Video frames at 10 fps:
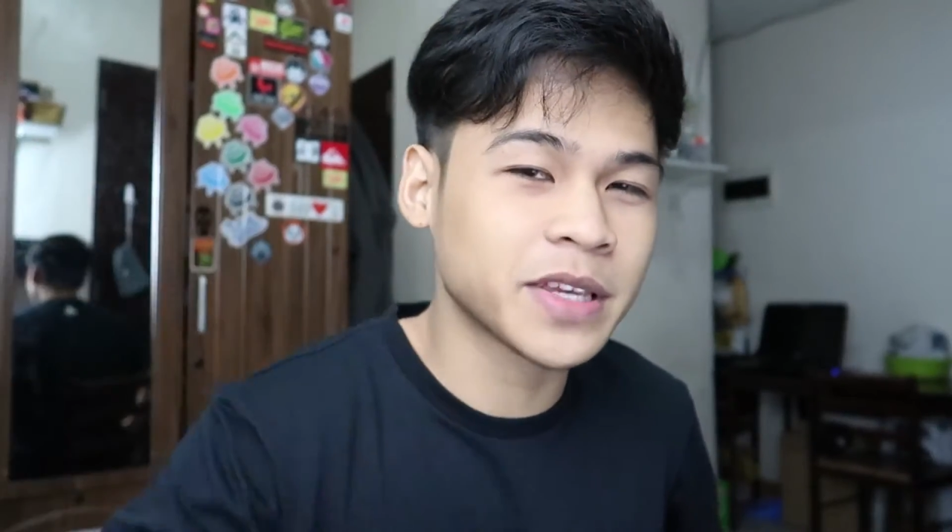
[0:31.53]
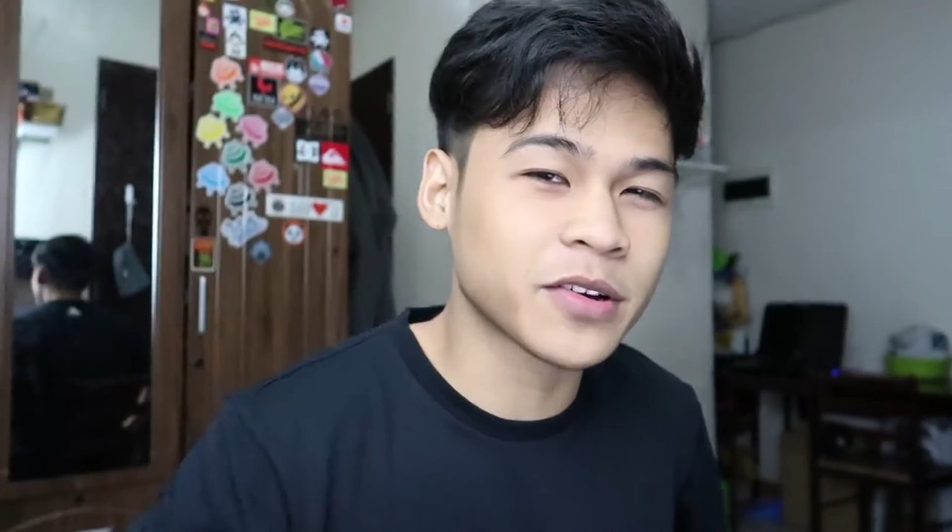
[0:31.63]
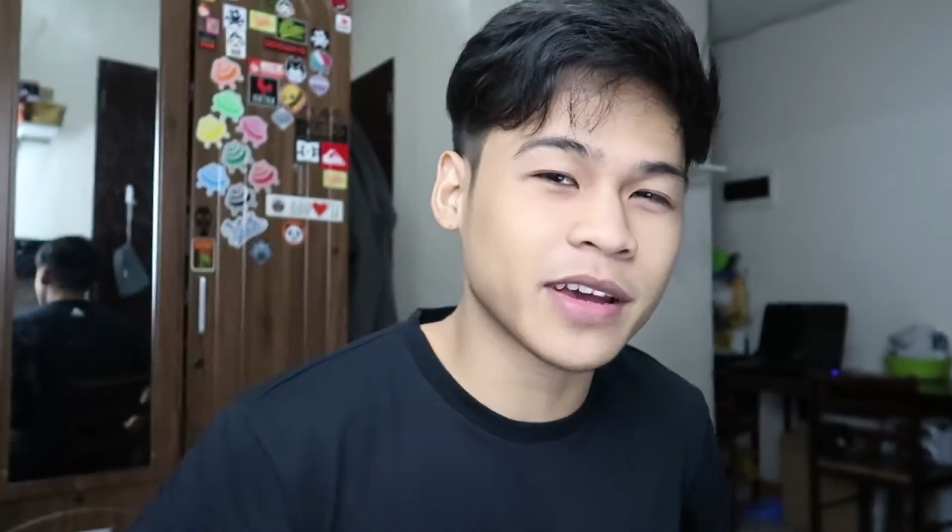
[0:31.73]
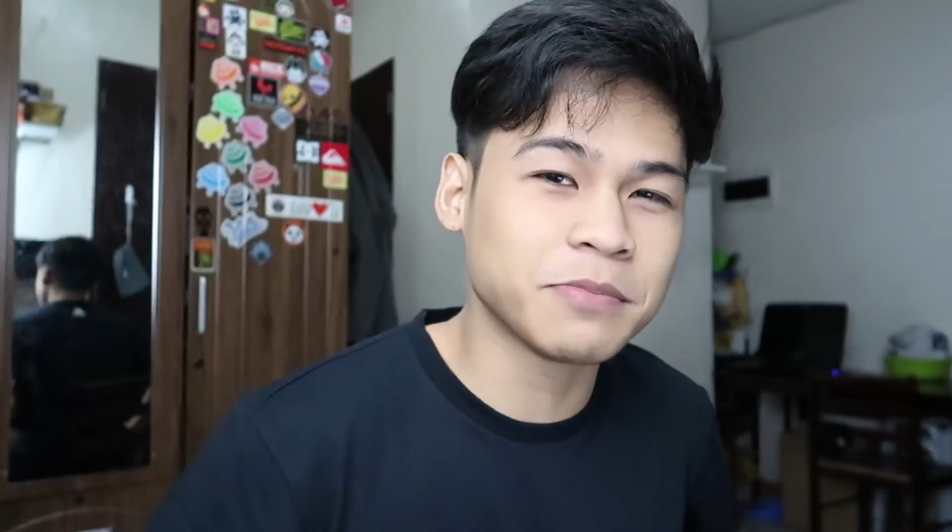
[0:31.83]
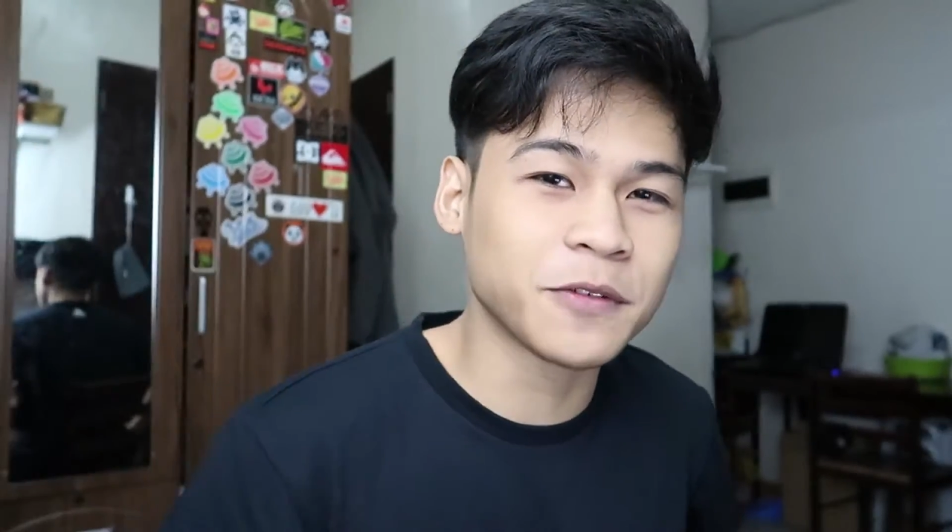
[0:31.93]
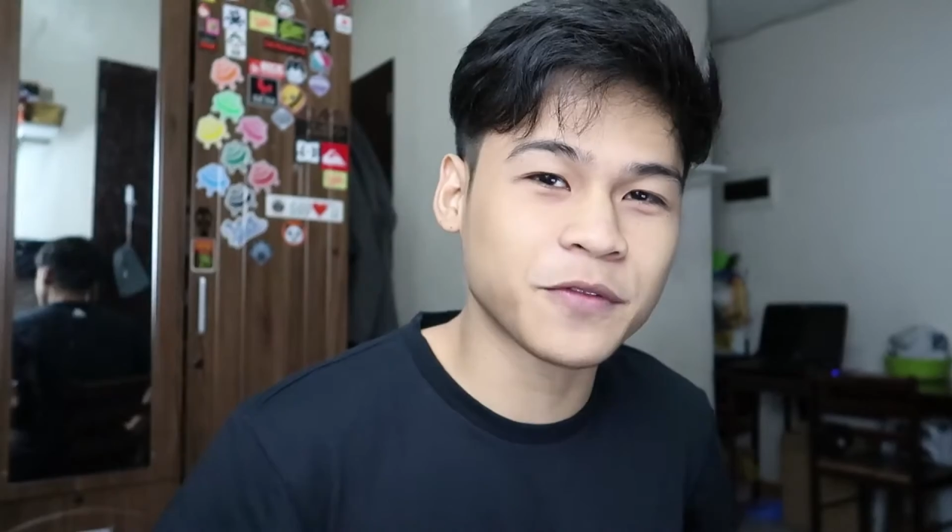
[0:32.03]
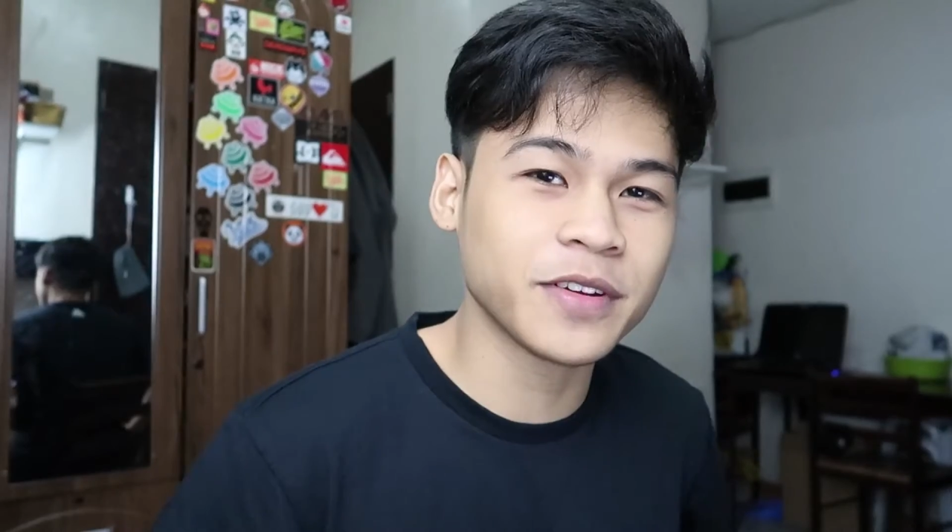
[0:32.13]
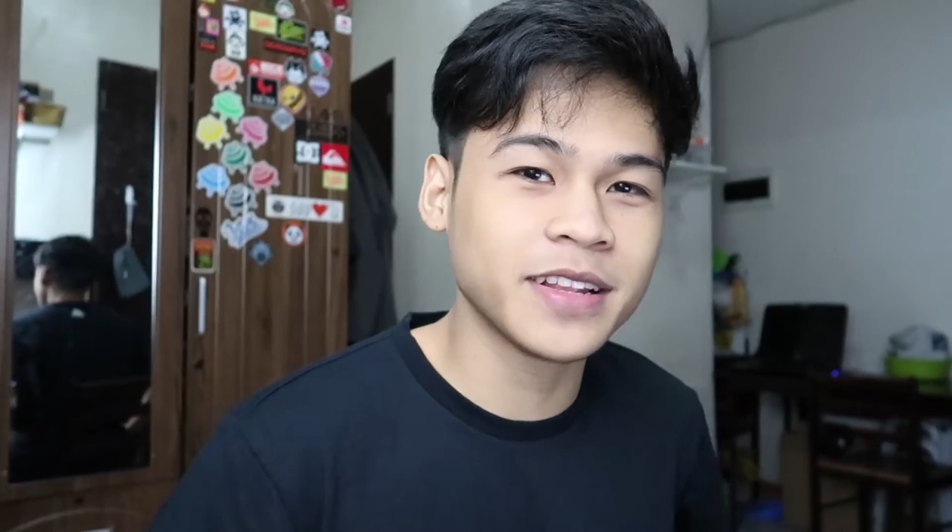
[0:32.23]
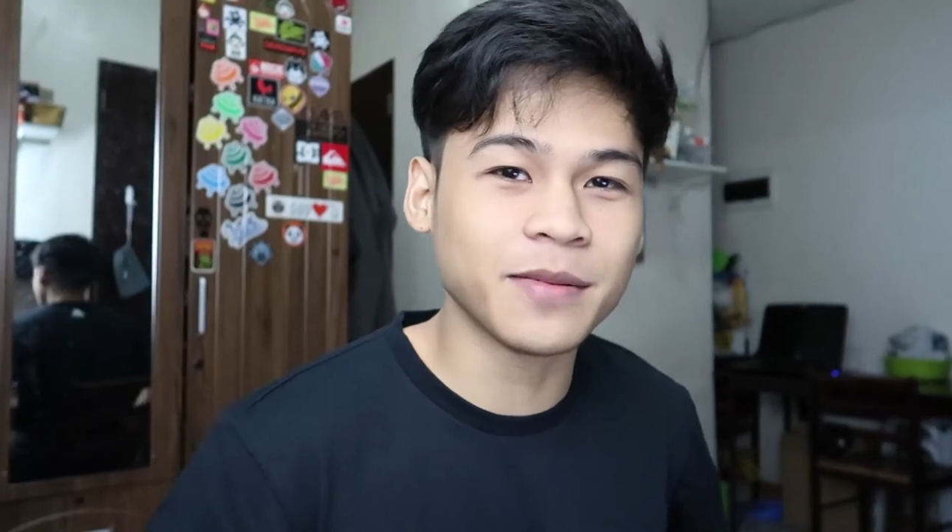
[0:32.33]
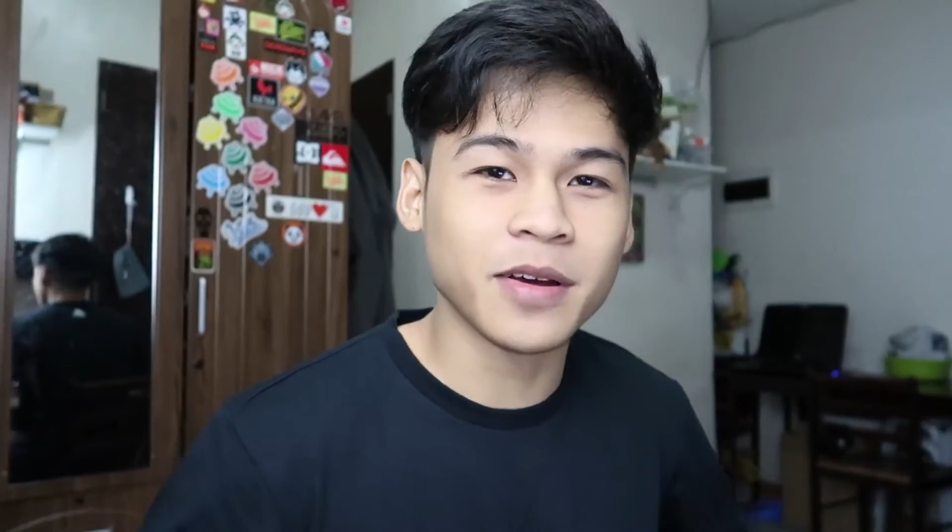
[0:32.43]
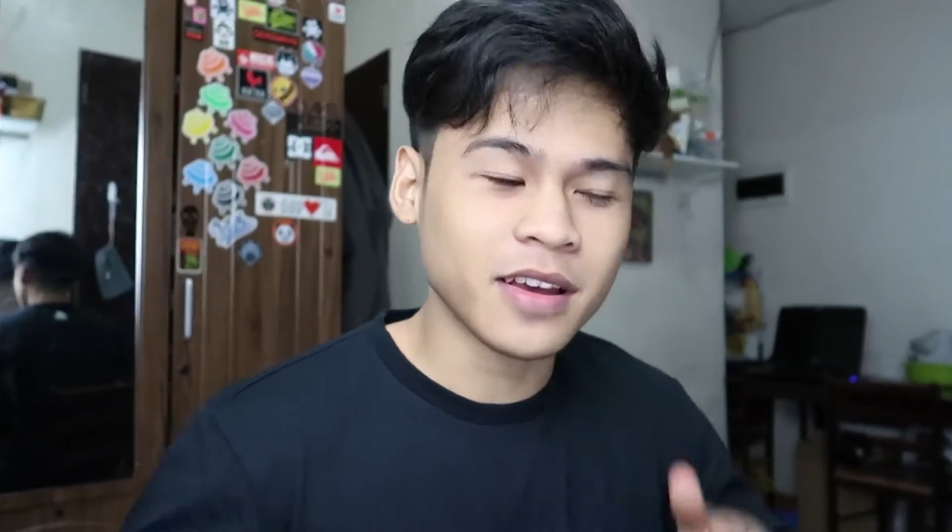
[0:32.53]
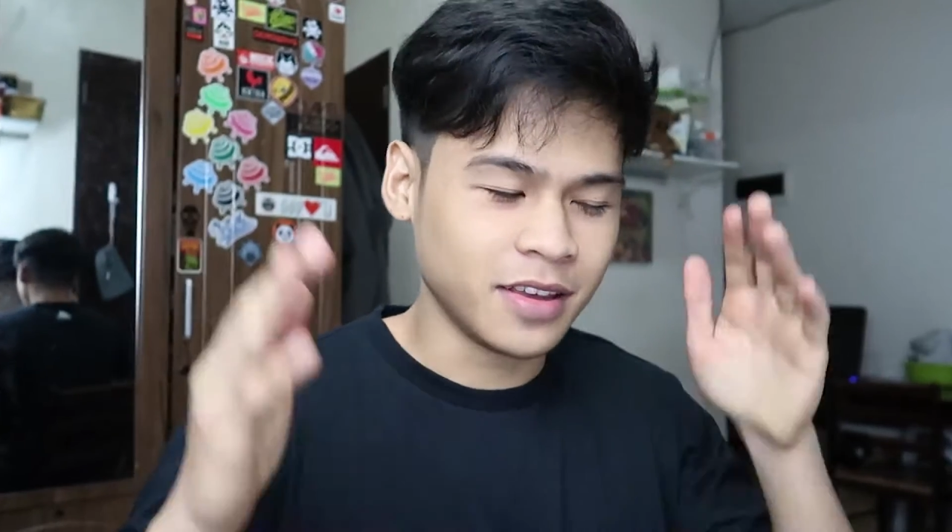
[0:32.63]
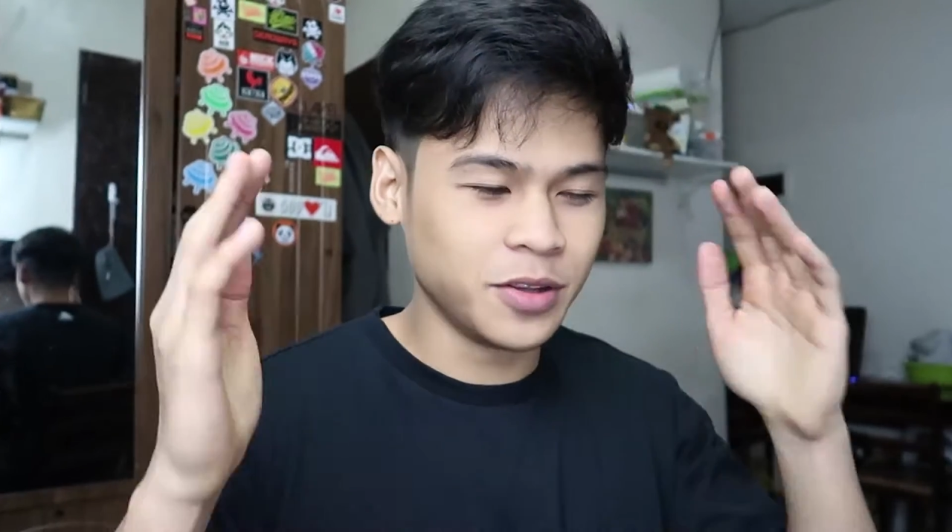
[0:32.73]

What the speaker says: yung kayo mong freedom.